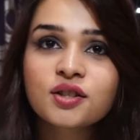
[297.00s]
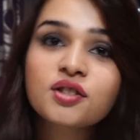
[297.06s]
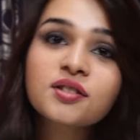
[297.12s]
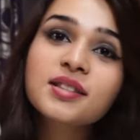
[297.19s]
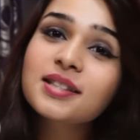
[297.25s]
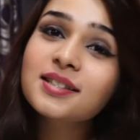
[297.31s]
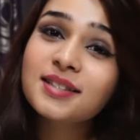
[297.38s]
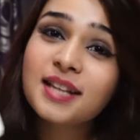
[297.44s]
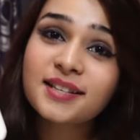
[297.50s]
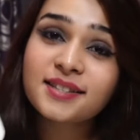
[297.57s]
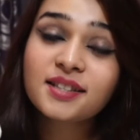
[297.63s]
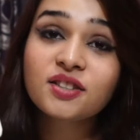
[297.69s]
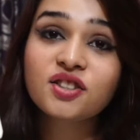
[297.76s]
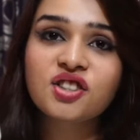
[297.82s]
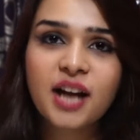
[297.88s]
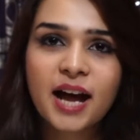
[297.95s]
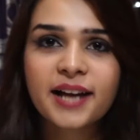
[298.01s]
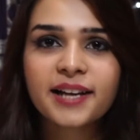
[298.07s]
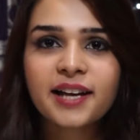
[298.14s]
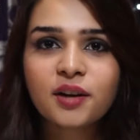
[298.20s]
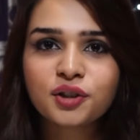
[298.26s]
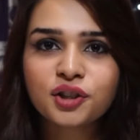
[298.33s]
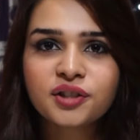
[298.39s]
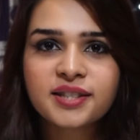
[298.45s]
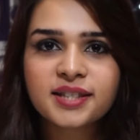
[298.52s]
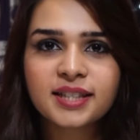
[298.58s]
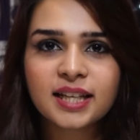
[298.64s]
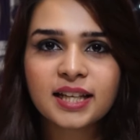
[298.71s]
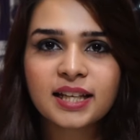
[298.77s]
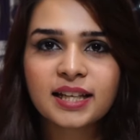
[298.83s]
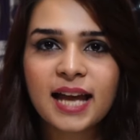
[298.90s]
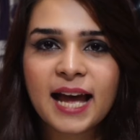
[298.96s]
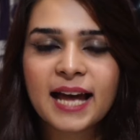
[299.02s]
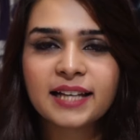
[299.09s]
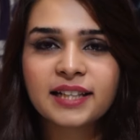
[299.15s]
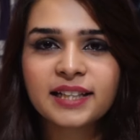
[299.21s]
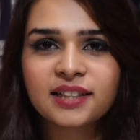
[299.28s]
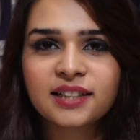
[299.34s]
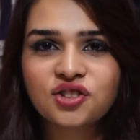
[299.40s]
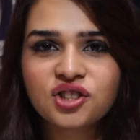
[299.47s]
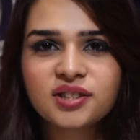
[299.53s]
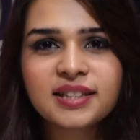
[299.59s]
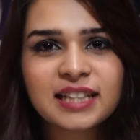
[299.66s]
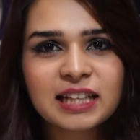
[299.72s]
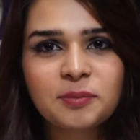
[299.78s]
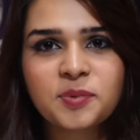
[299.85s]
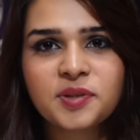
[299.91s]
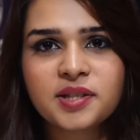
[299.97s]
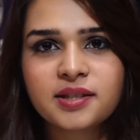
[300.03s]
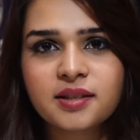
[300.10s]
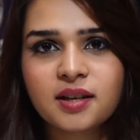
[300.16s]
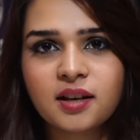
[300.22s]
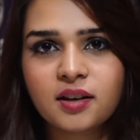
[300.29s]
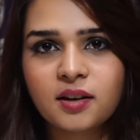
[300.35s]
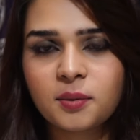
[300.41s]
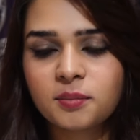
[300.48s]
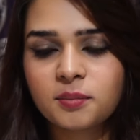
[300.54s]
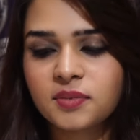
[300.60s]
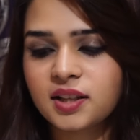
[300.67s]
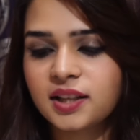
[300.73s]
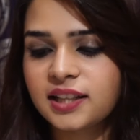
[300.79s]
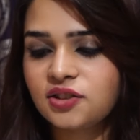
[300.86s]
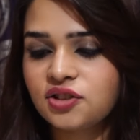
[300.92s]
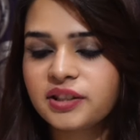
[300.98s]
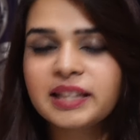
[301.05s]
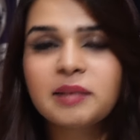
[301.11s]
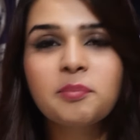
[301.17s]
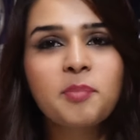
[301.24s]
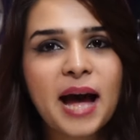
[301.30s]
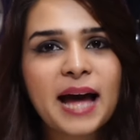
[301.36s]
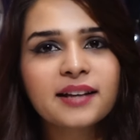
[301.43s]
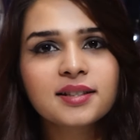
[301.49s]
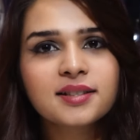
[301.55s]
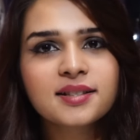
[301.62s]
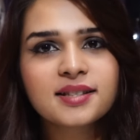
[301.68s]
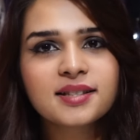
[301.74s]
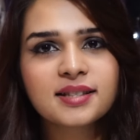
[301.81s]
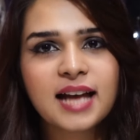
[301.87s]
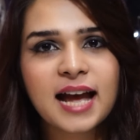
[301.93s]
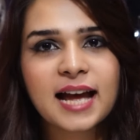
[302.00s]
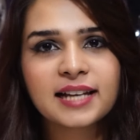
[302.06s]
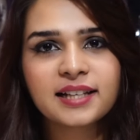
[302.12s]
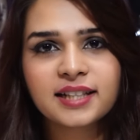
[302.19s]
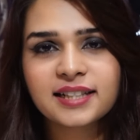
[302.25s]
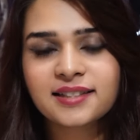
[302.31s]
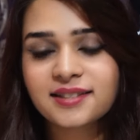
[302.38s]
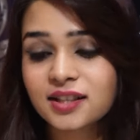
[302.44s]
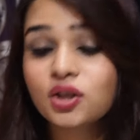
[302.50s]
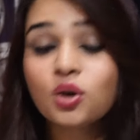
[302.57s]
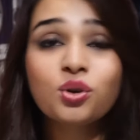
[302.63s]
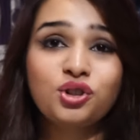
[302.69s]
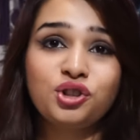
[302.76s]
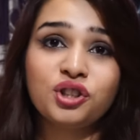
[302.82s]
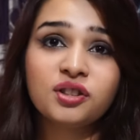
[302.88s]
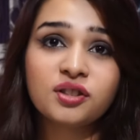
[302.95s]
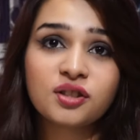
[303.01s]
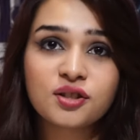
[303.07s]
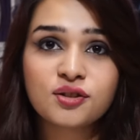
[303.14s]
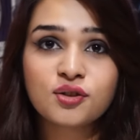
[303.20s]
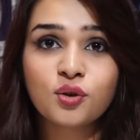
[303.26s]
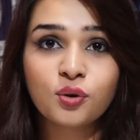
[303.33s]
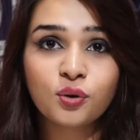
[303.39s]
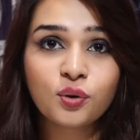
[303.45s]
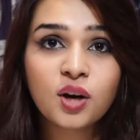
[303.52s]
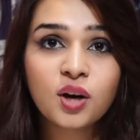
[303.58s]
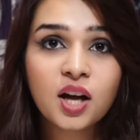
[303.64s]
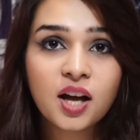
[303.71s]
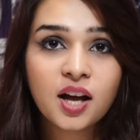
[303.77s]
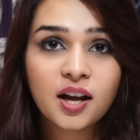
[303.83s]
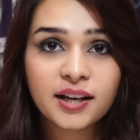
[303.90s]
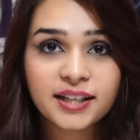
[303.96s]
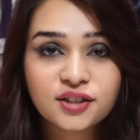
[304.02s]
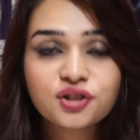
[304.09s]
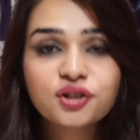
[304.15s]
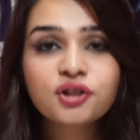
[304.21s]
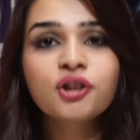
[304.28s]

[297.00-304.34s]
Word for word: So this doesn't dry out your skin, and it just keeps it really balanced, and it's a lotion, so It's